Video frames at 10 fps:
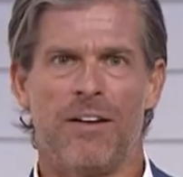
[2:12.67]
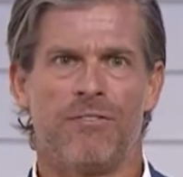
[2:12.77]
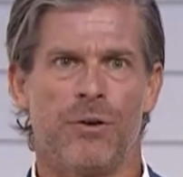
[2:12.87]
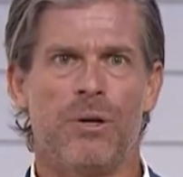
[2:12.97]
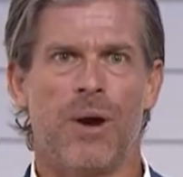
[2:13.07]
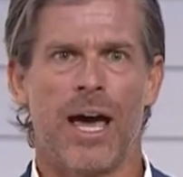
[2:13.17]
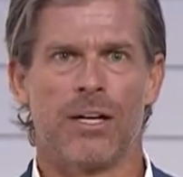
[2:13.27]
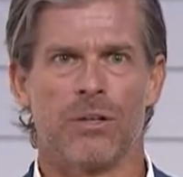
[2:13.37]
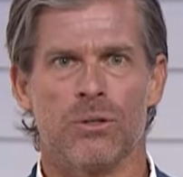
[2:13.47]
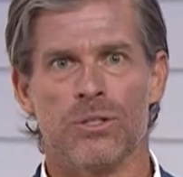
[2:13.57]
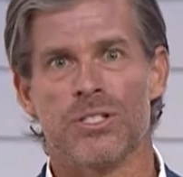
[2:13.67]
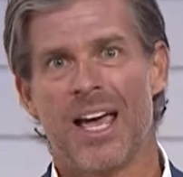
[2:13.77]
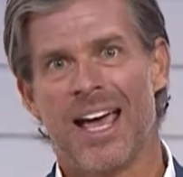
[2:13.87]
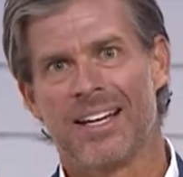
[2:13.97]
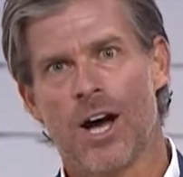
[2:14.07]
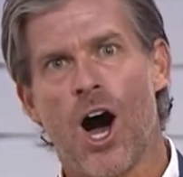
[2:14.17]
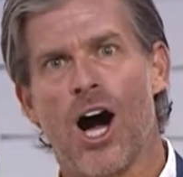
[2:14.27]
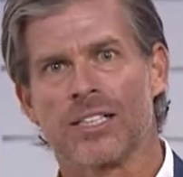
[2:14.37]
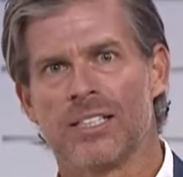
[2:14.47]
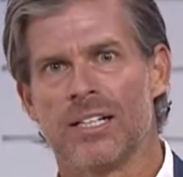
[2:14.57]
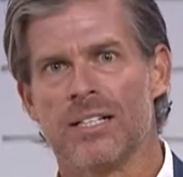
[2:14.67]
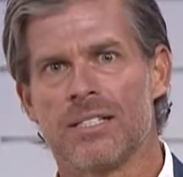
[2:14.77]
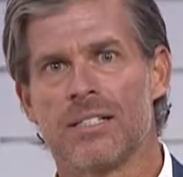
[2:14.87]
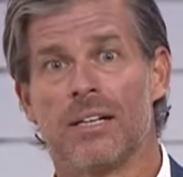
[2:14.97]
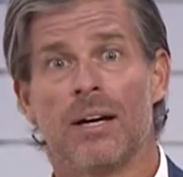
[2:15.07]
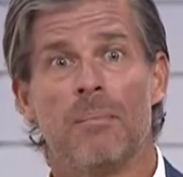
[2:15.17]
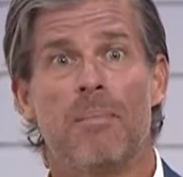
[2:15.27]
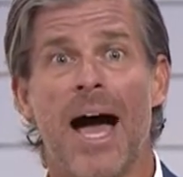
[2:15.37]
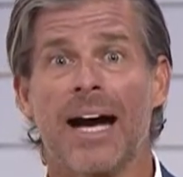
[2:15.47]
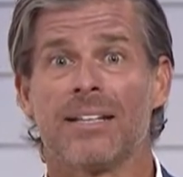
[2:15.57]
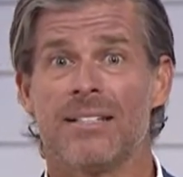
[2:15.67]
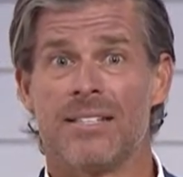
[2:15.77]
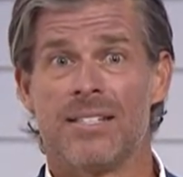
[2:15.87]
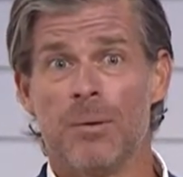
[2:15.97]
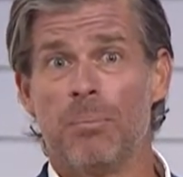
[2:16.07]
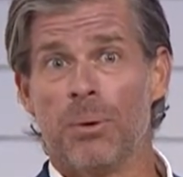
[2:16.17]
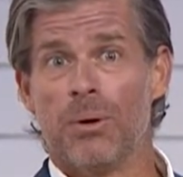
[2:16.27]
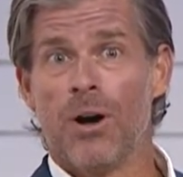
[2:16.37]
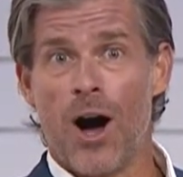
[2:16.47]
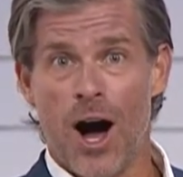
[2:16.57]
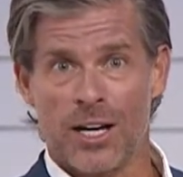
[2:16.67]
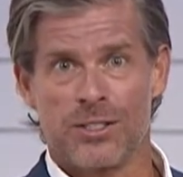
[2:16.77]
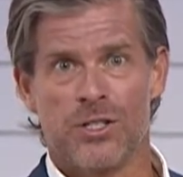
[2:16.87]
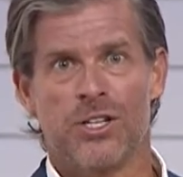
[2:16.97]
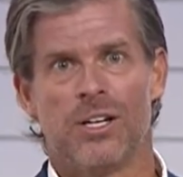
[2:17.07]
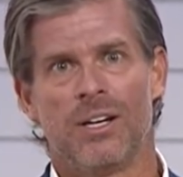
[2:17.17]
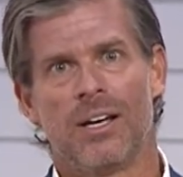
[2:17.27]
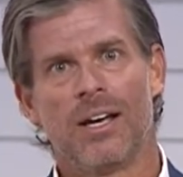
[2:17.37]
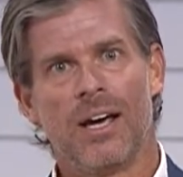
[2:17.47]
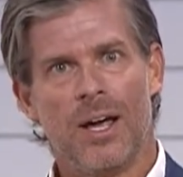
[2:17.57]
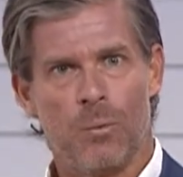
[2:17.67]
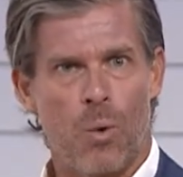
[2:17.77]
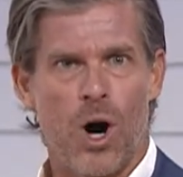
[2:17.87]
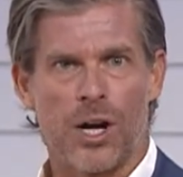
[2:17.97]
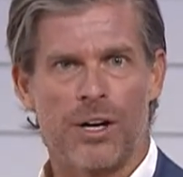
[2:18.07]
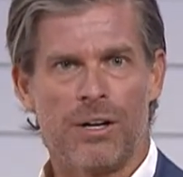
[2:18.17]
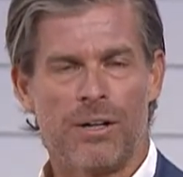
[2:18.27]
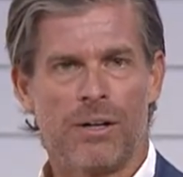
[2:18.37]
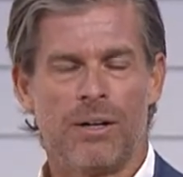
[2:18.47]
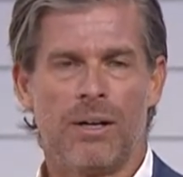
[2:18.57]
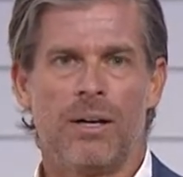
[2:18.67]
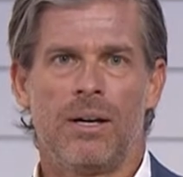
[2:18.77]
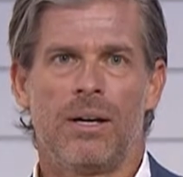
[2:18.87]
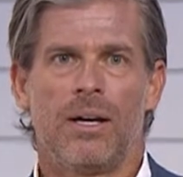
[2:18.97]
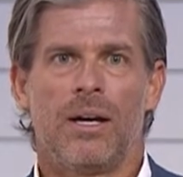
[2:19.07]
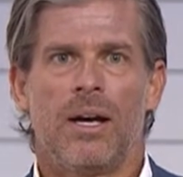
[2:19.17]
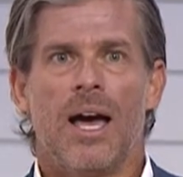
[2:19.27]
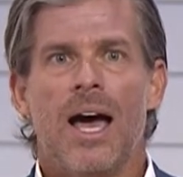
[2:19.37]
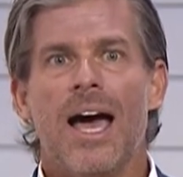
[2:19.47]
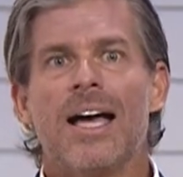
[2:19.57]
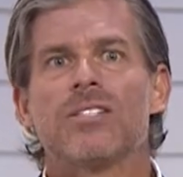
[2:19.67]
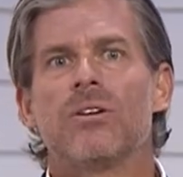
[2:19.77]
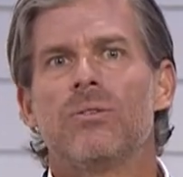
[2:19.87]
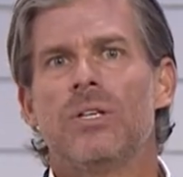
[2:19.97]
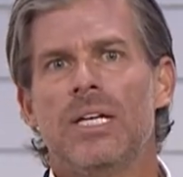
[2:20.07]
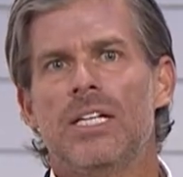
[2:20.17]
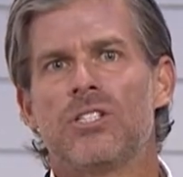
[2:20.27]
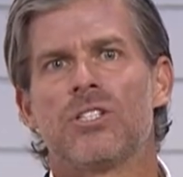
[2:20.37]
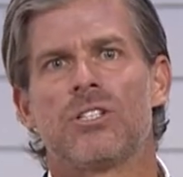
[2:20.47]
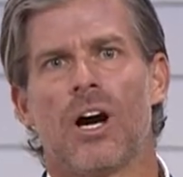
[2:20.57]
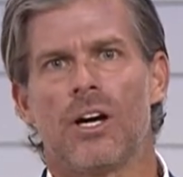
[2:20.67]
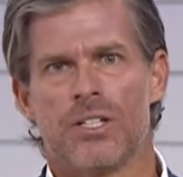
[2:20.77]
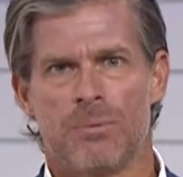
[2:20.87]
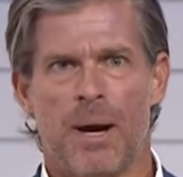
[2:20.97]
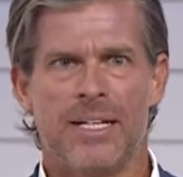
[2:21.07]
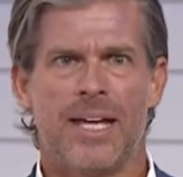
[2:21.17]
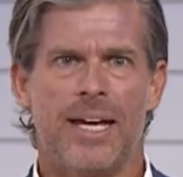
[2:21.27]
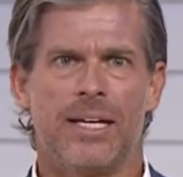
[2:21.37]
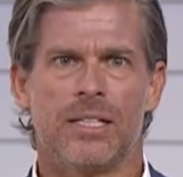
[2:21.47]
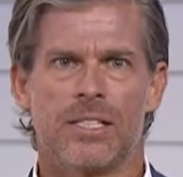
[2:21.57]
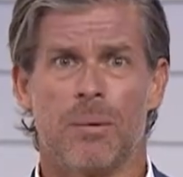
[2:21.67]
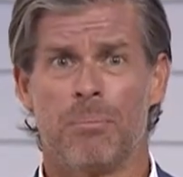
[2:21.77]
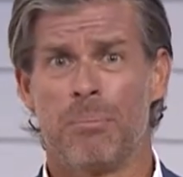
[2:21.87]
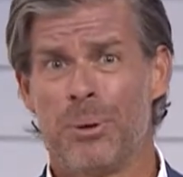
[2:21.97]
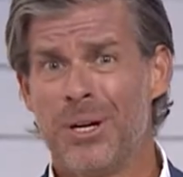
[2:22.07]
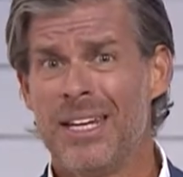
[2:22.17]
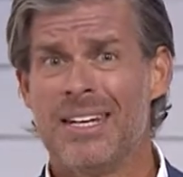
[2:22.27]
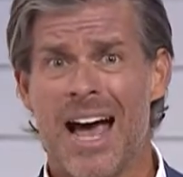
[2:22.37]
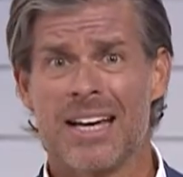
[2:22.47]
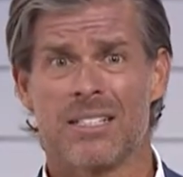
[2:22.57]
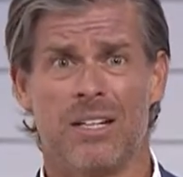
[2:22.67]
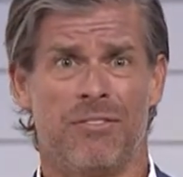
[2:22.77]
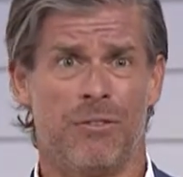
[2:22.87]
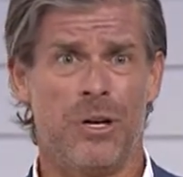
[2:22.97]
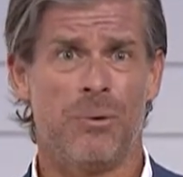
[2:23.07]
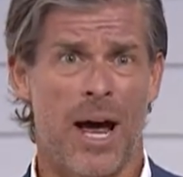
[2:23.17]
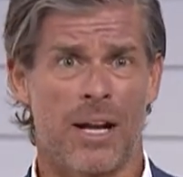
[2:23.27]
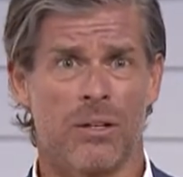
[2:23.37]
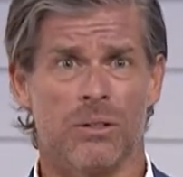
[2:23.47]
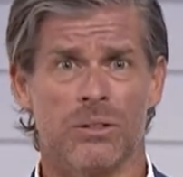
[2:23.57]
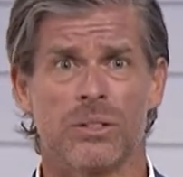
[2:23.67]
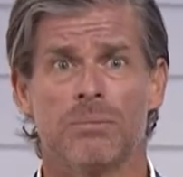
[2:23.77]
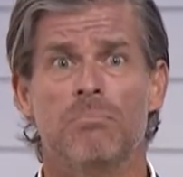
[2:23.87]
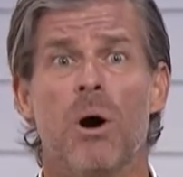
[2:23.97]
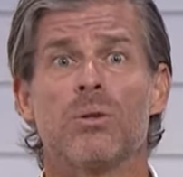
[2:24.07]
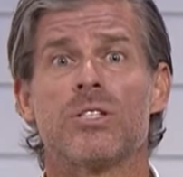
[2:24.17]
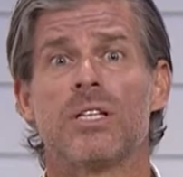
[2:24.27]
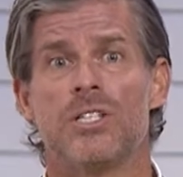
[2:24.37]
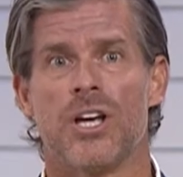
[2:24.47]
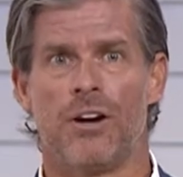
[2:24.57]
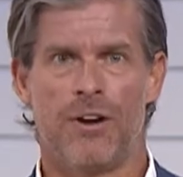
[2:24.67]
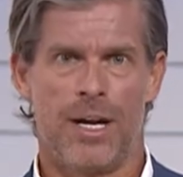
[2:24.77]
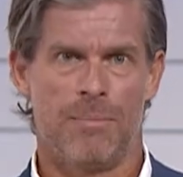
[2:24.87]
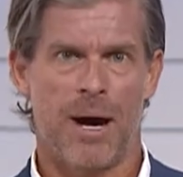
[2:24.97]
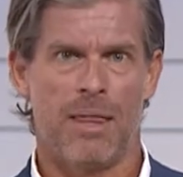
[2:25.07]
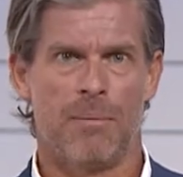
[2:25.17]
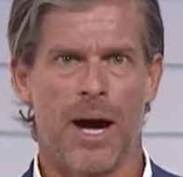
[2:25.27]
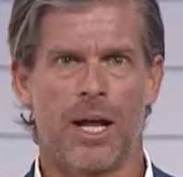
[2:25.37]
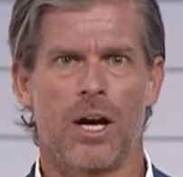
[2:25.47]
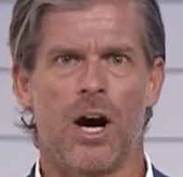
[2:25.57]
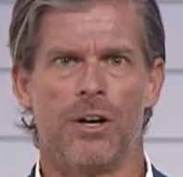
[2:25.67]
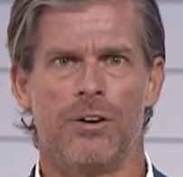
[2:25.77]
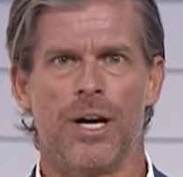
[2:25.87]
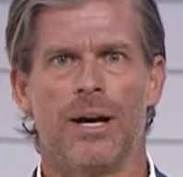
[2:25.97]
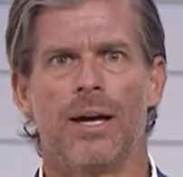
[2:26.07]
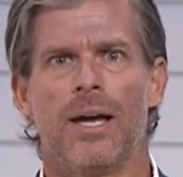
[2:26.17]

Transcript: free radicals and oxidants back to simple oxygen and water. SOD starts by taking some pretty nasty free radicals, mostly generated by the mitochondria,